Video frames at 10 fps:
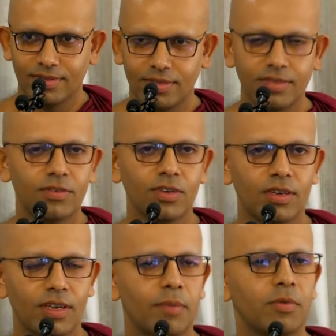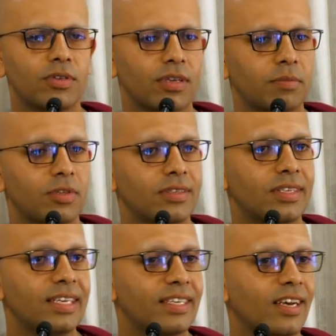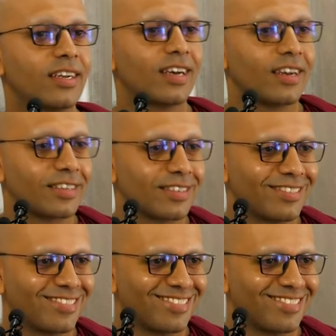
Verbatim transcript: If you are, I'm not the senior Anagarika.